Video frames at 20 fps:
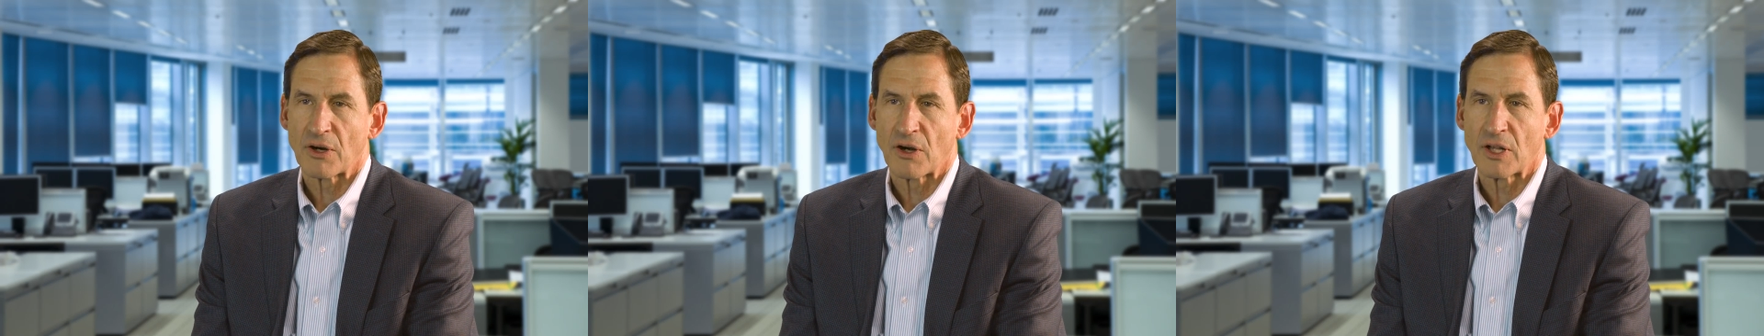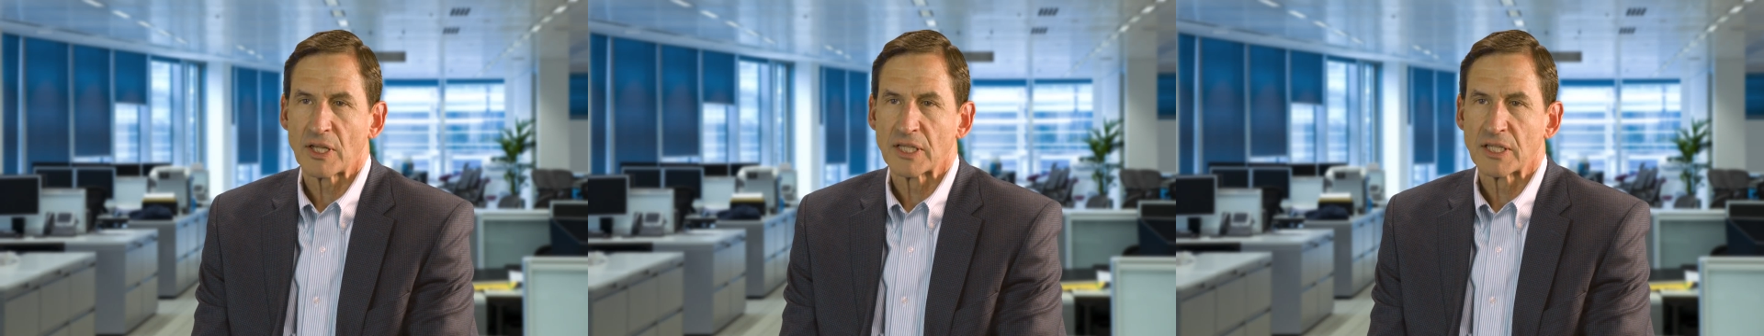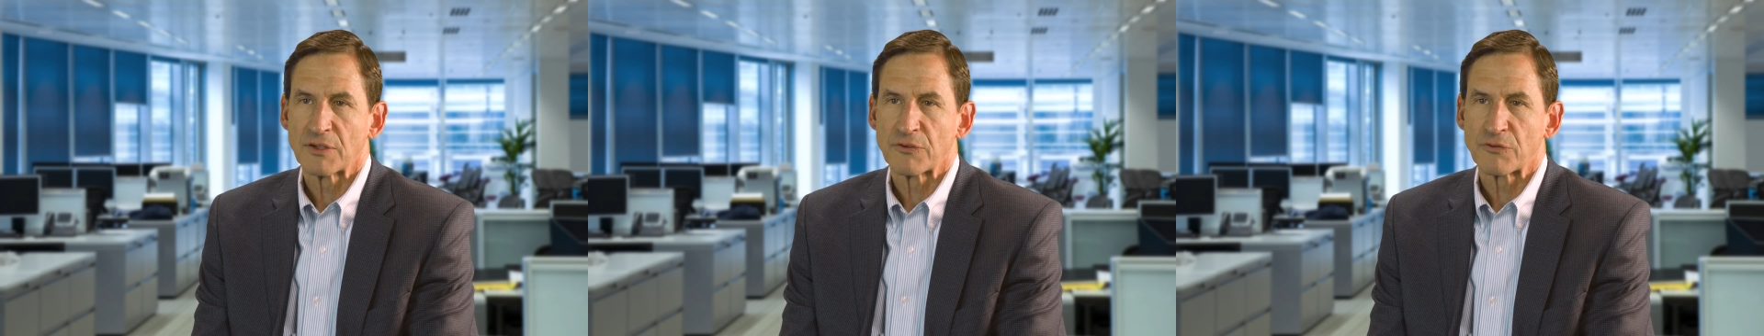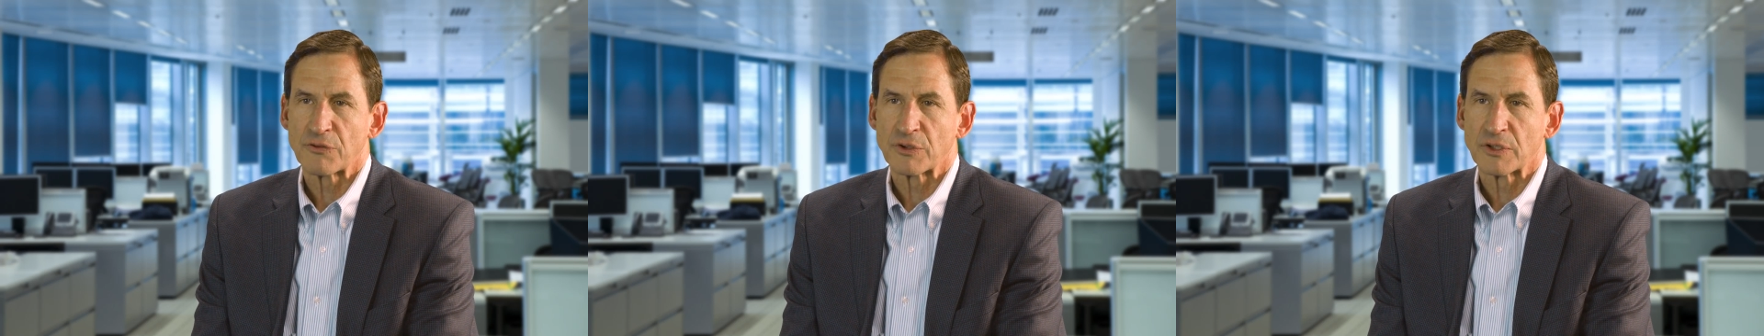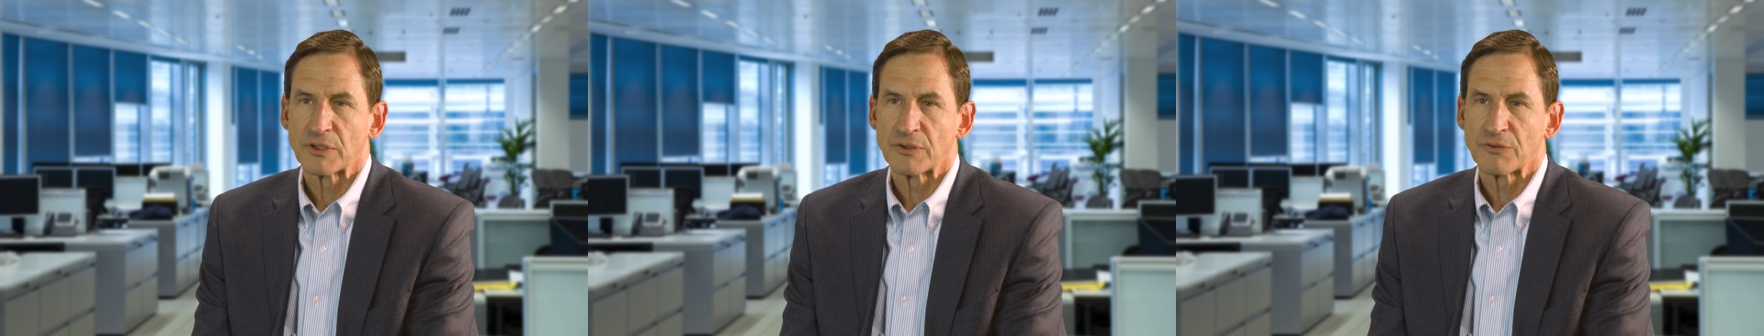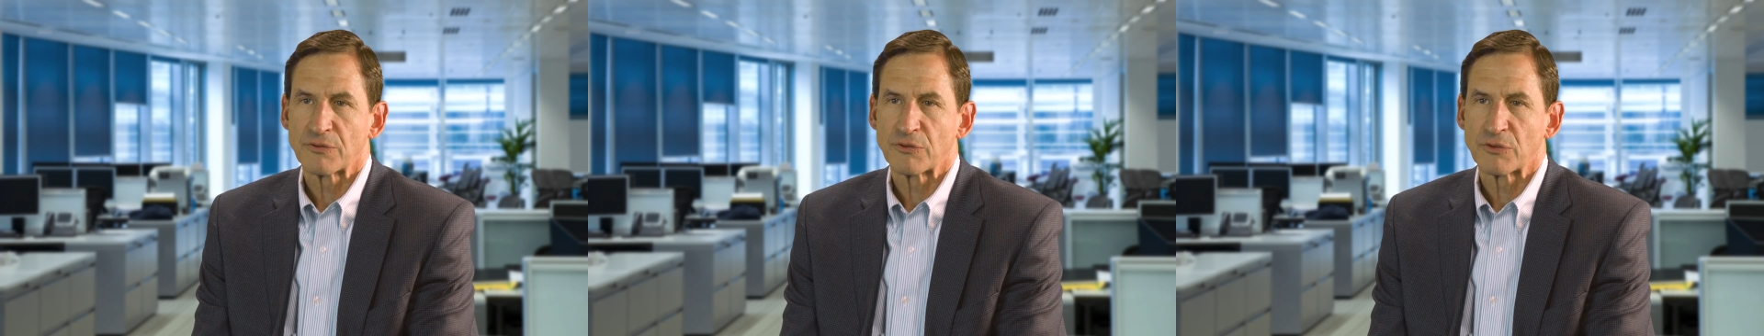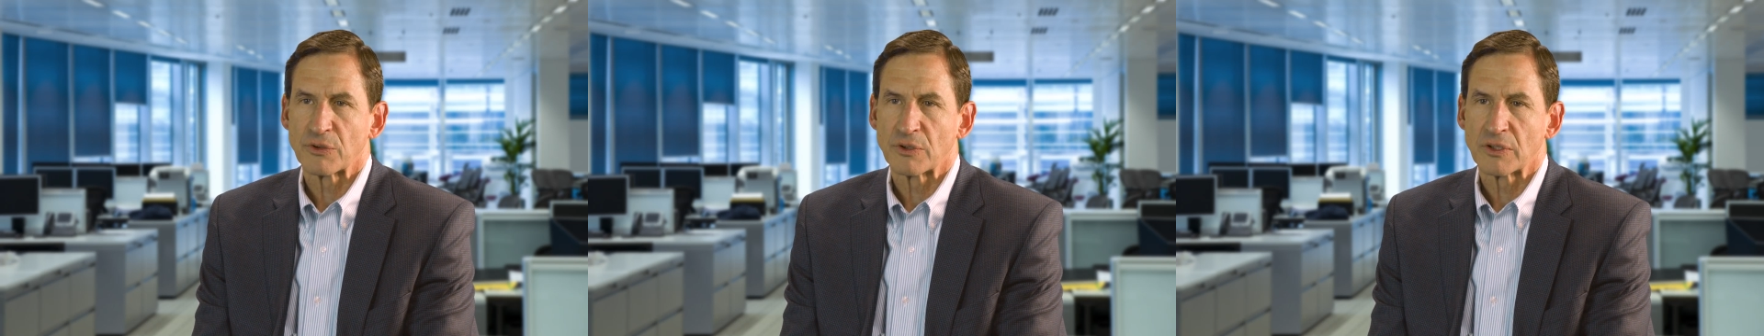all in for,
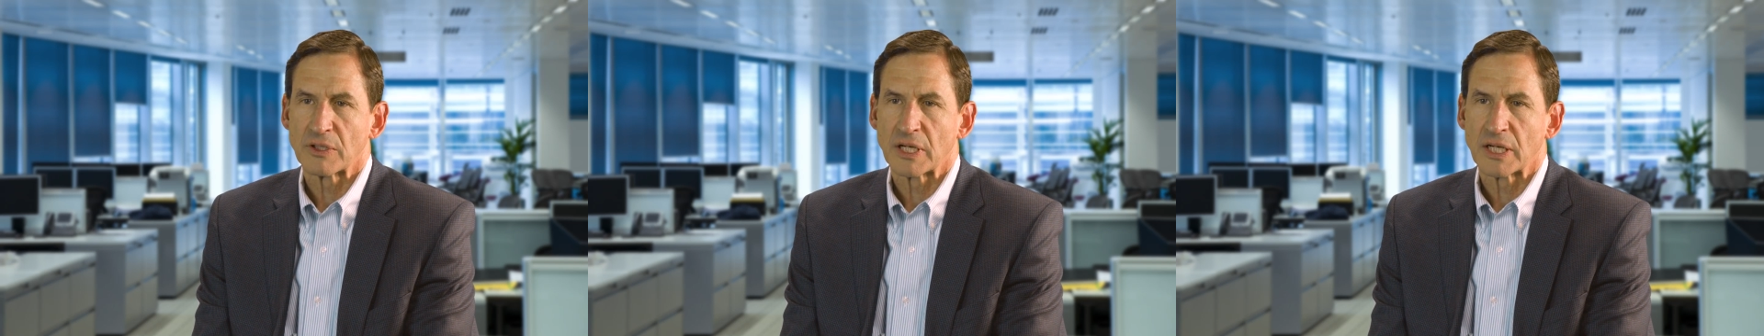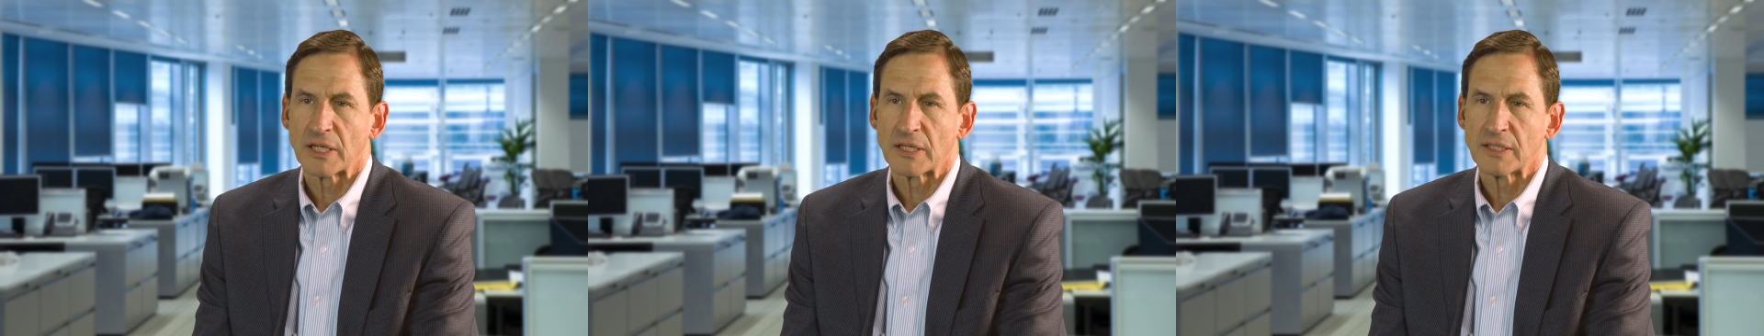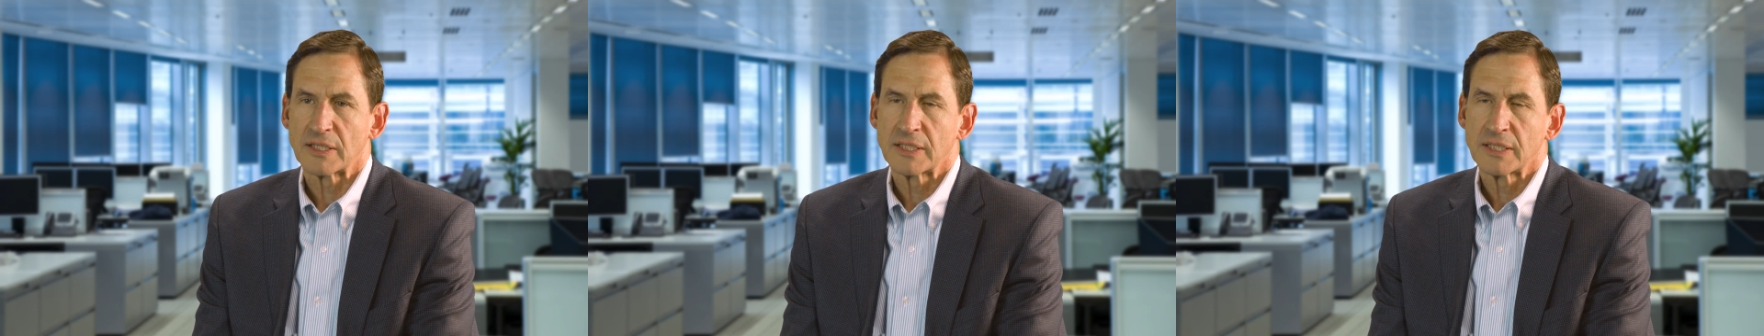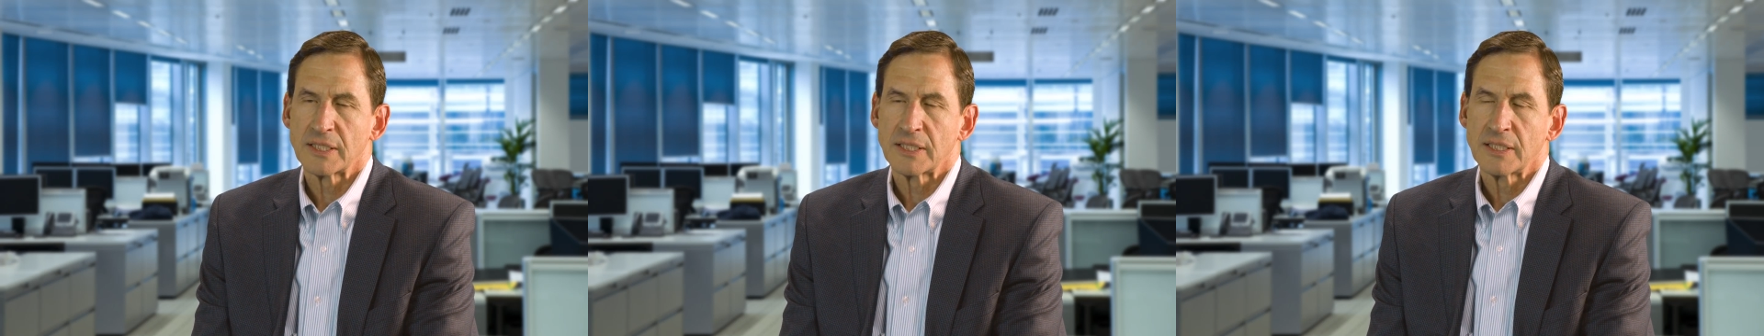for